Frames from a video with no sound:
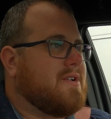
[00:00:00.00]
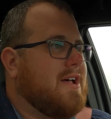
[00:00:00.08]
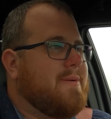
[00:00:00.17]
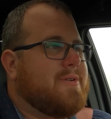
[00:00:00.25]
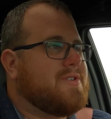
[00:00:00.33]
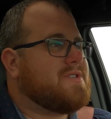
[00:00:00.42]

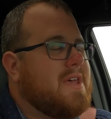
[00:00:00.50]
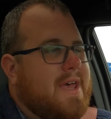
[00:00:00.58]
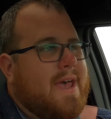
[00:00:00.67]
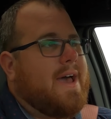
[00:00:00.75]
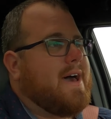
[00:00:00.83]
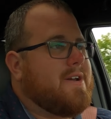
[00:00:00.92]
kilometers.
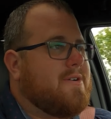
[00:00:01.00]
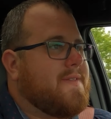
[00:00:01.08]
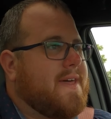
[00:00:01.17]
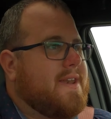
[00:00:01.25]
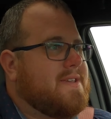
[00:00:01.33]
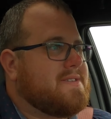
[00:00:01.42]
I don't know
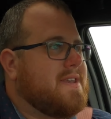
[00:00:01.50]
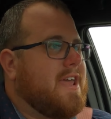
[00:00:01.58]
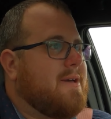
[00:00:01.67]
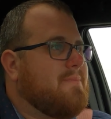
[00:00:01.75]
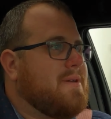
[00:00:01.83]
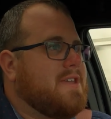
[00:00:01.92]
what that is in
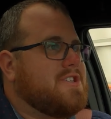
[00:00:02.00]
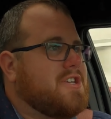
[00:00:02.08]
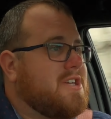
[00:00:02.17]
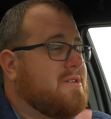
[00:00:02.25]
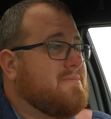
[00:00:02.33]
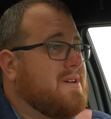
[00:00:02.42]

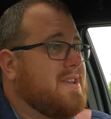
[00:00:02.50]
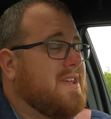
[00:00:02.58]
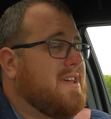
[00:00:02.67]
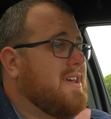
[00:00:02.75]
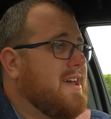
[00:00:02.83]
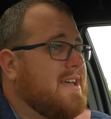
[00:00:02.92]
MPG, but
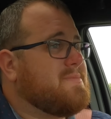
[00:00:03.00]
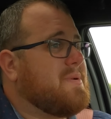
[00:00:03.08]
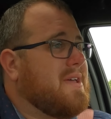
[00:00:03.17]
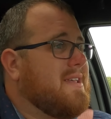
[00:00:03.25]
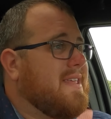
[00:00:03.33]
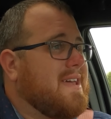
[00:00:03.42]
that's
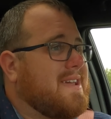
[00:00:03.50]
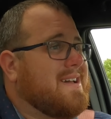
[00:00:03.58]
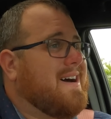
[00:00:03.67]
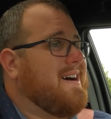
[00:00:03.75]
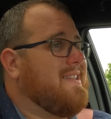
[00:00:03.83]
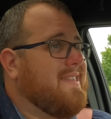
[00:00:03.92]
probably like
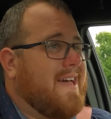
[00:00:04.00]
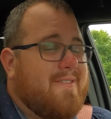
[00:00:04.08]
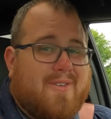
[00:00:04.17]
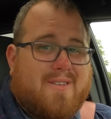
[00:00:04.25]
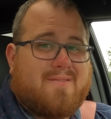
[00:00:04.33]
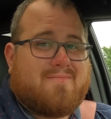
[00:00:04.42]

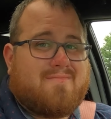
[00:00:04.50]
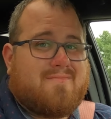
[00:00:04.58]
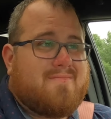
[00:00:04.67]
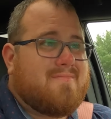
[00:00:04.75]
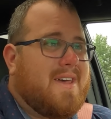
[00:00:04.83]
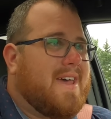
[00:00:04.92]
11.
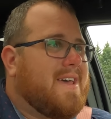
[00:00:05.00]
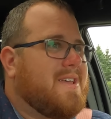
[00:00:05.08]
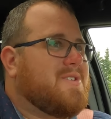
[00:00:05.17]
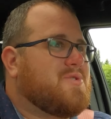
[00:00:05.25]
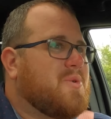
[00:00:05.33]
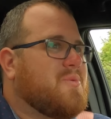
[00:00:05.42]

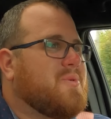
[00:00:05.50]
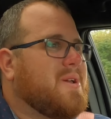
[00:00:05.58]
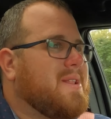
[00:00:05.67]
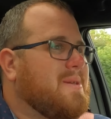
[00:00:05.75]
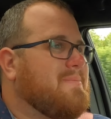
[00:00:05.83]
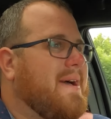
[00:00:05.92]
It's
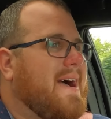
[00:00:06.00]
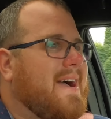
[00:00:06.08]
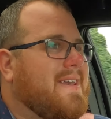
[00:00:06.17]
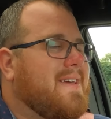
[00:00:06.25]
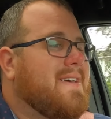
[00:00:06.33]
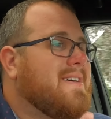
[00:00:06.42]
really
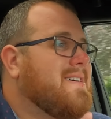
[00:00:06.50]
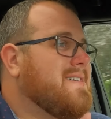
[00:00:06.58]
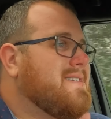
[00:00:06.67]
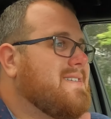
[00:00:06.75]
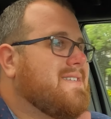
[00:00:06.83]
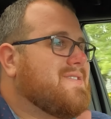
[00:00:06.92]
bad.
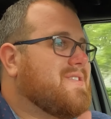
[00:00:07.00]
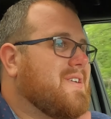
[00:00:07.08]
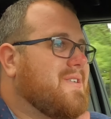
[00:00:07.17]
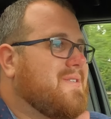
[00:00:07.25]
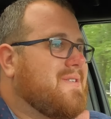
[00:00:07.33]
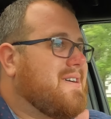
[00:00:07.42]

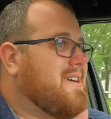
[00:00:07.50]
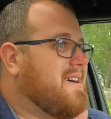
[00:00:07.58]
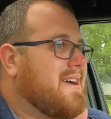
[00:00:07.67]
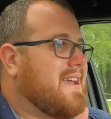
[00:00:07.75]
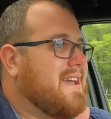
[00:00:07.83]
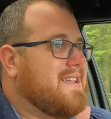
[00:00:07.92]
So
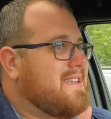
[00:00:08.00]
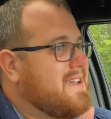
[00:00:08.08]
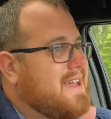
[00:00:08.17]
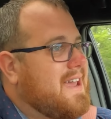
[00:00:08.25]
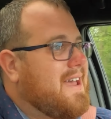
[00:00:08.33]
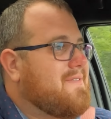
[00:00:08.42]
again, you
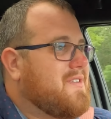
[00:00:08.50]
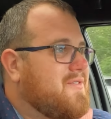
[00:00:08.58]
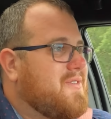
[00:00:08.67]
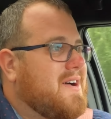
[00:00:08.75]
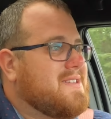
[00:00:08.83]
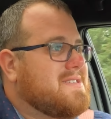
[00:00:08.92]
got to have the
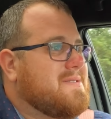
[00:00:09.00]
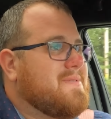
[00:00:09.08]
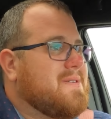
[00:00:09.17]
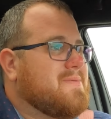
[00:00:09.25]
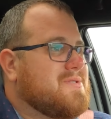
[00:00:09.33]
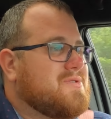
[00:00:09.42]
funds to
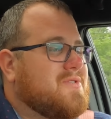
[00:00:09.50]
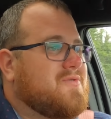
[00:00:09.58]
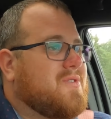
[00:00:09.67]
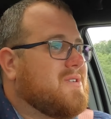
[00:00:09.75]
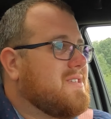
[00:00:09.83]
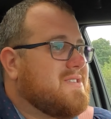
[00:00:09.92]
be able to
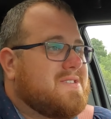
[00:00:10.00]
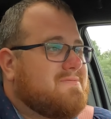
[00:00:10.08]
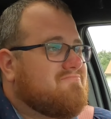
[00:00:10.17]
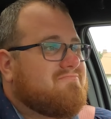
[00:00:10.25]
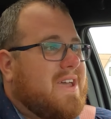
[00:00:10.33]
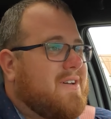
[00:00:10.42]
afford this,
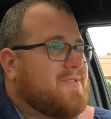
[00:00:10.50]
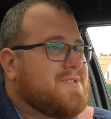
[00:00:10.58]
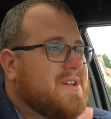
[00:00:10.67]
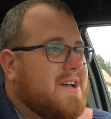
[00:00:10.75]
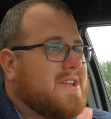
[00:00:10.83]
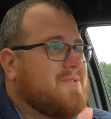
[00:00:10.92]
and after
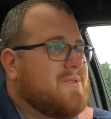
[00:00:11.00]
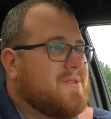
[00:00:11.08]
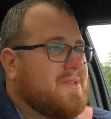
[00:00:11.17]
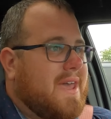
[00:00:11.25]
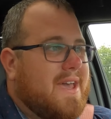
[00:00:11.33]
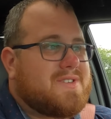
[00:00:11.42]
talking
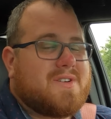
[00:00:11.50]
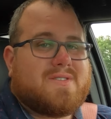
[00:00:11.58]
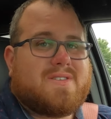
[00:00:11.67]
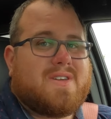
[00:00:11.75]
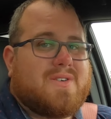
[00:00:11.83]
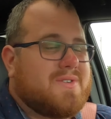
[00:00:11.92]
with
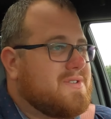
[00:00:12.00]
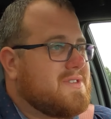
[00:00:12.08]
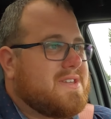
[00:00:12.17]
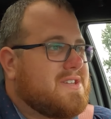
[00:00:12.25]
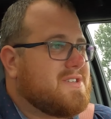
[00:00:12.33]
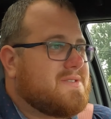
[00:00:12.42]
SRT owners,
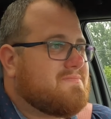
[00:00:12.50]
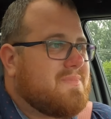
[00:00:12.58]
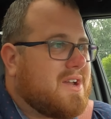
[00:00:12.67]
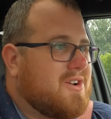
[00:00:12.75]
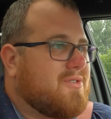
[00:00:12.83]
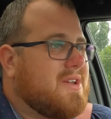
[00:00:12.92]
they just
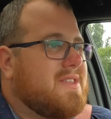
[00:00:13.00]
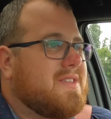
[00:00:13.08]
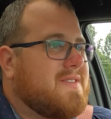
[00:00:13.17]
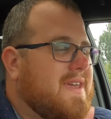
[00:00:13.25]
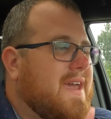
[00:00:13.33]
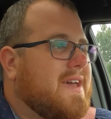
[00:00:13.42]
agree
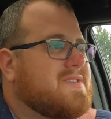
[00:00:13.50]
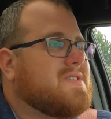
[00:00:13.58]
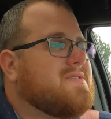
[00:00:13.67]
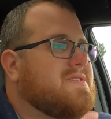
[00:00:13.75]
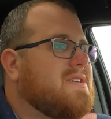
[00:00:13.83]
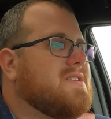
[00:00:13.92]
that the
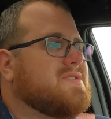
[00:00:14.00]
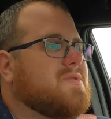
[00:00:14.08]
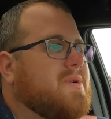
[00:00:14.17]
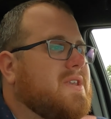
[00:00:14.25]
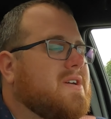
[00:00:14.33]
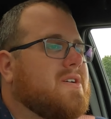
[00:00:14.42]
SRT is the
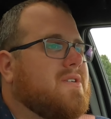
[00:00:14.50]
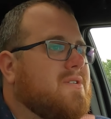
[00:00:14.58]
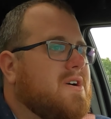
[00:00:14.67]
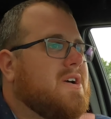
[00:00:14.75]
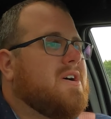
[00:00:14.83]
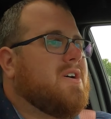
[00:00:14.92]
way to go
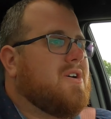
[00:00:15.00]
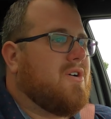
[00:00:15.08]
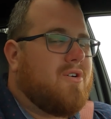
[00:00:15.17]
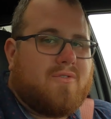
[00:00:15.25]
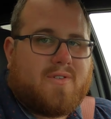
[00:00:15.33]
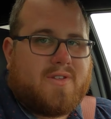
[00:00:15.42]
over the